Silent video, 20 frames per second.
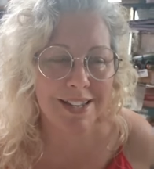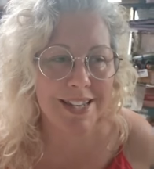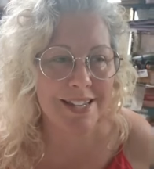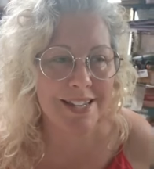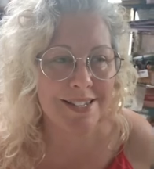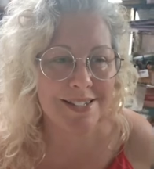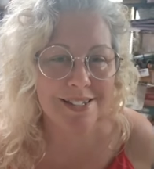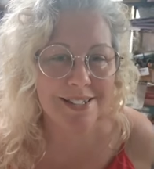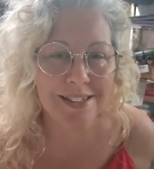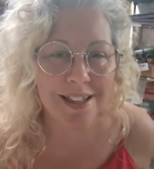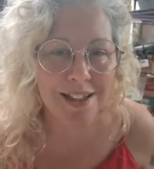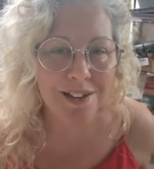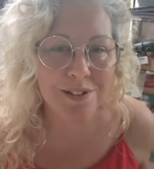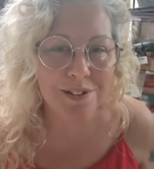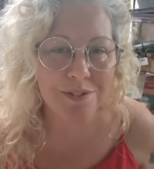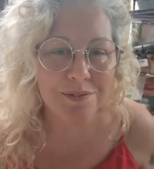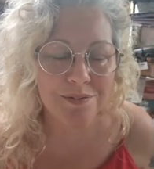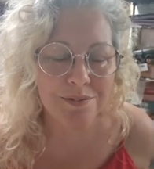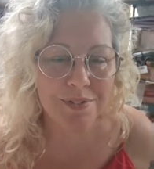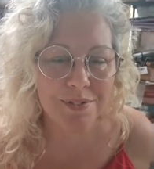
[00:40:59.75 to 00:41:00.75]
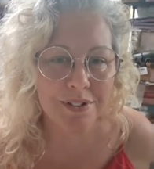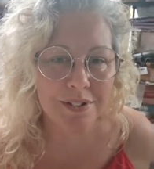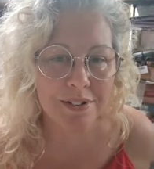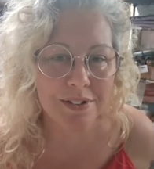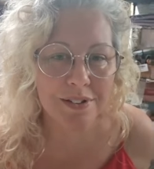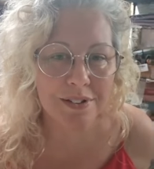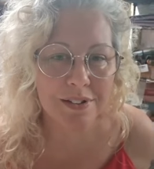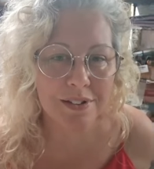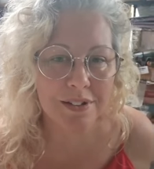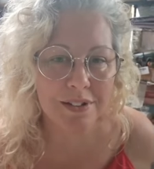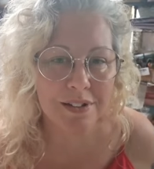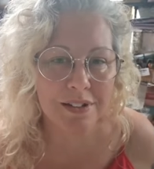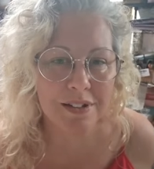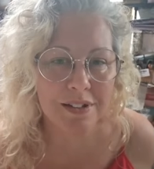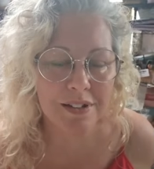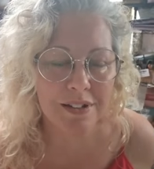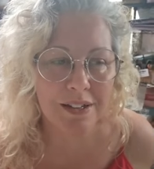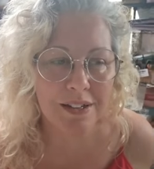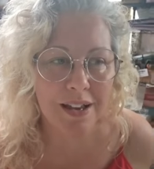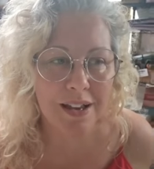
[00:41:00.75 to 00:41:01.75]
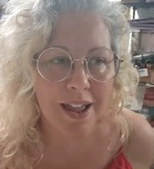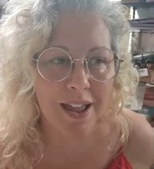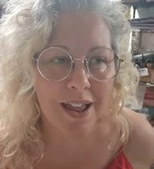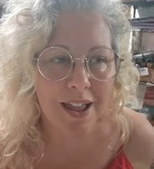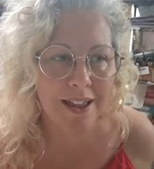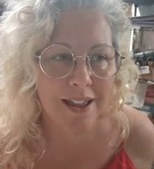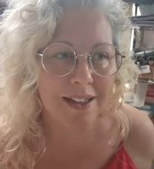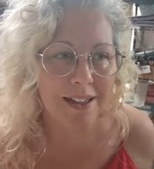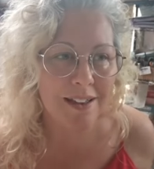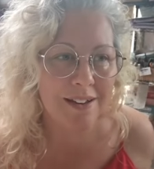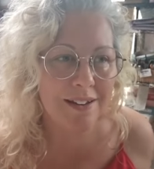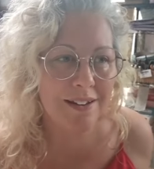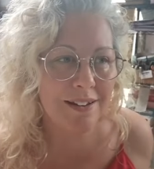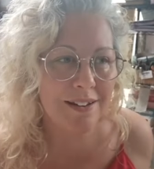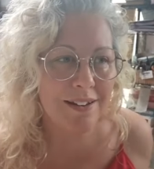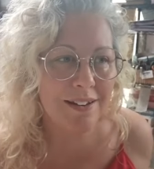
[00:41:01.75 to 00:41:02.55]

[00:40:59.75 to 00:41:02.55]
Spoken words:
is love and